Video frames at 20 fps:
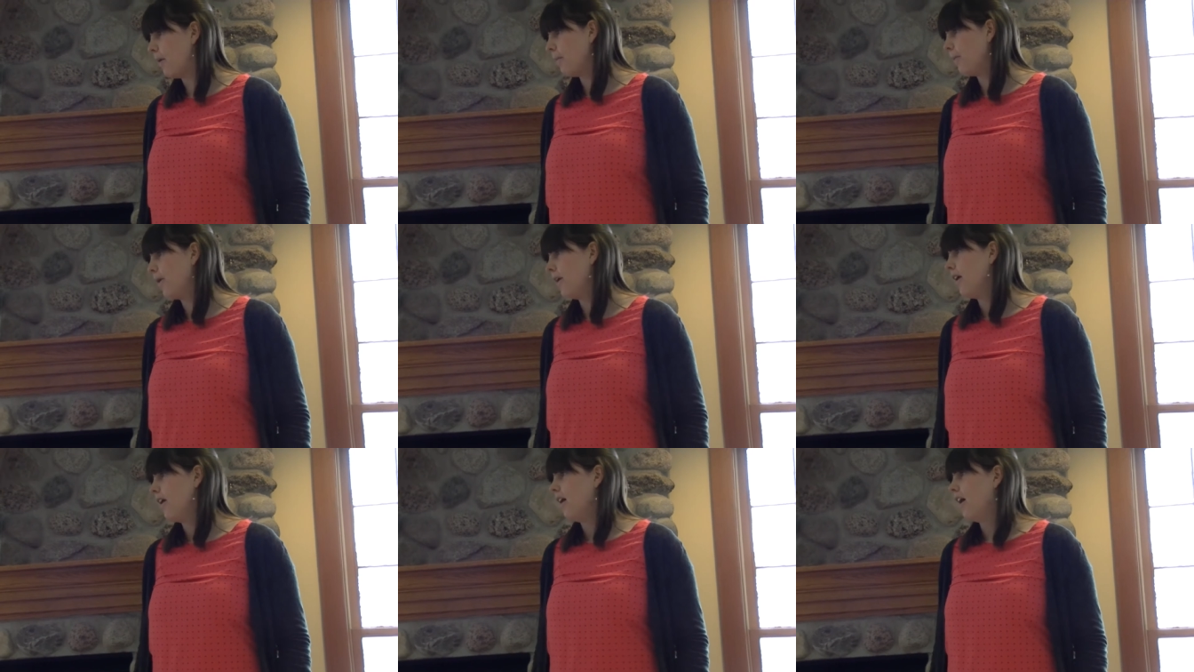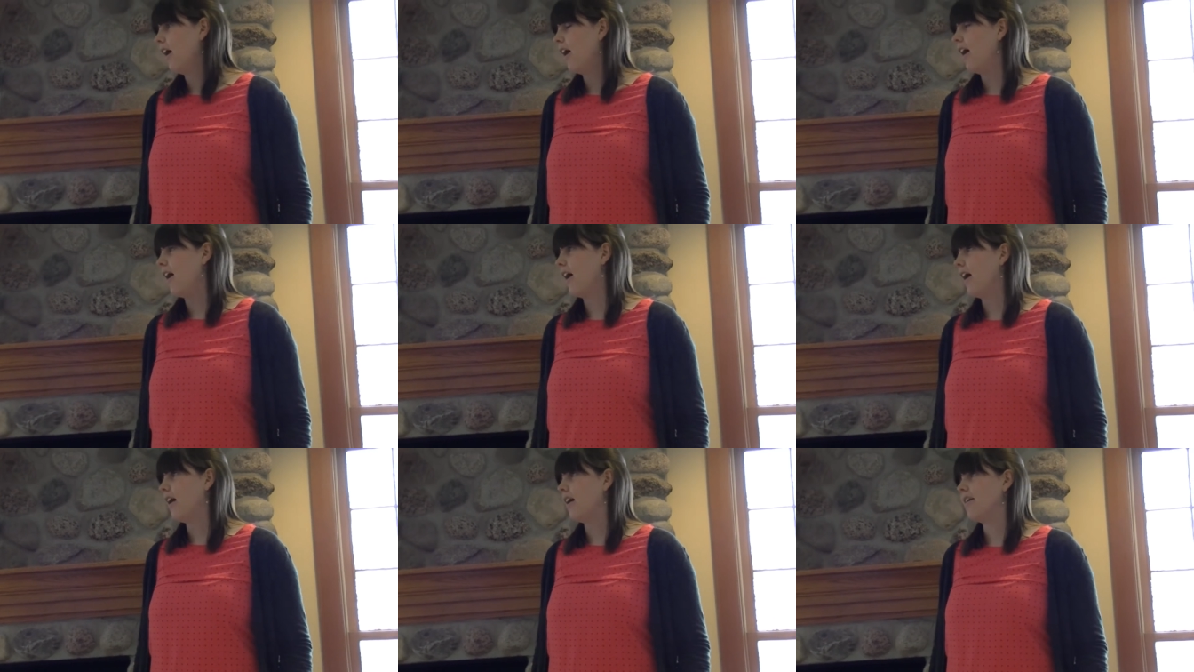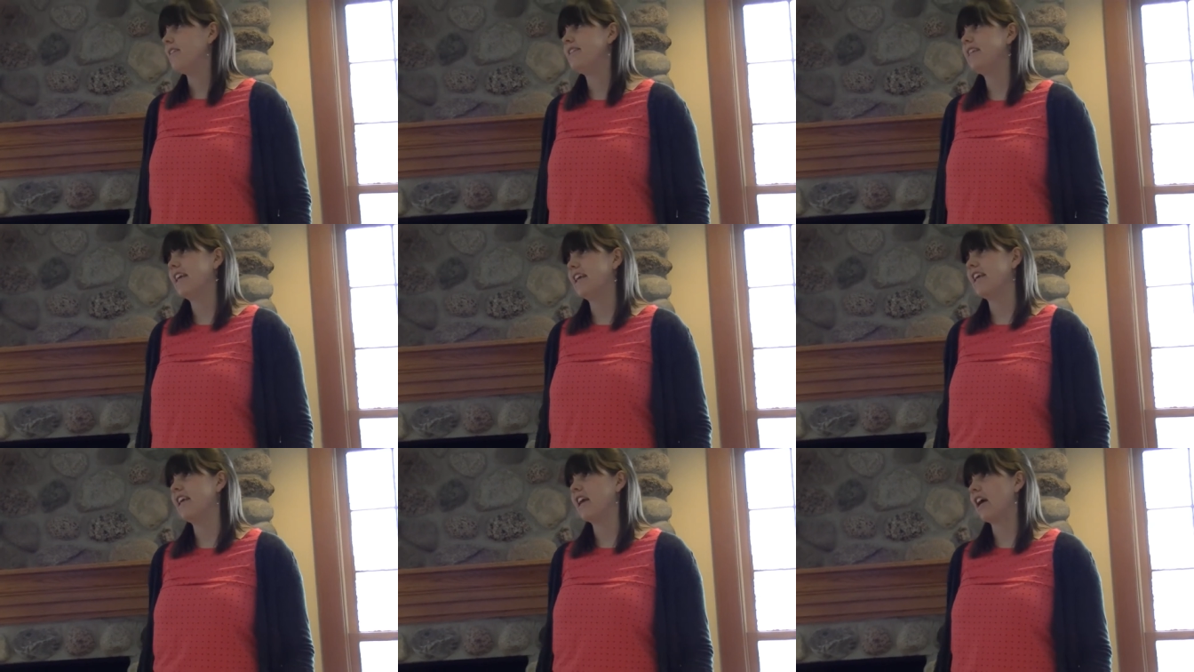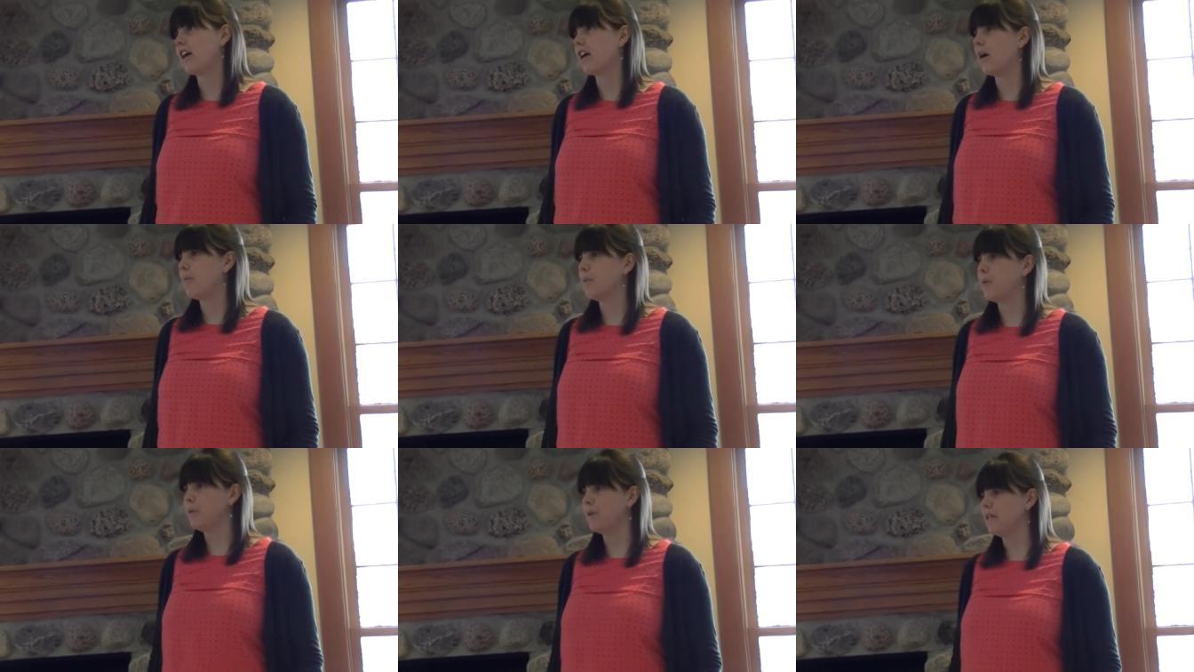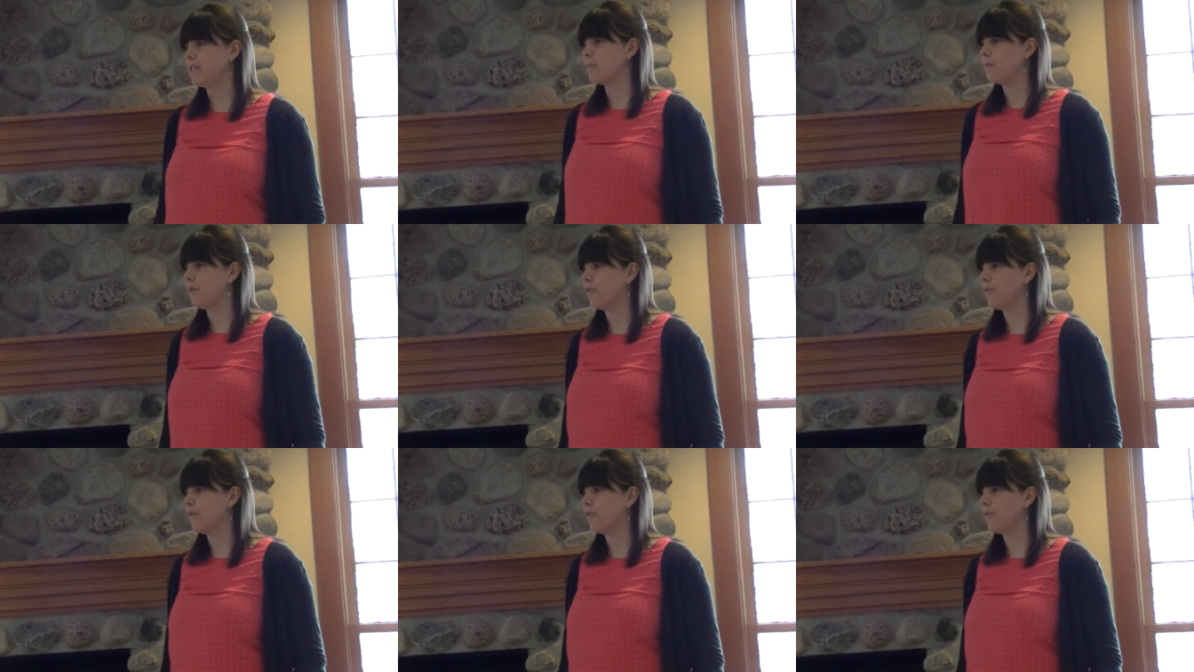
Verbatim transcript: up, uh, taking a couple weeks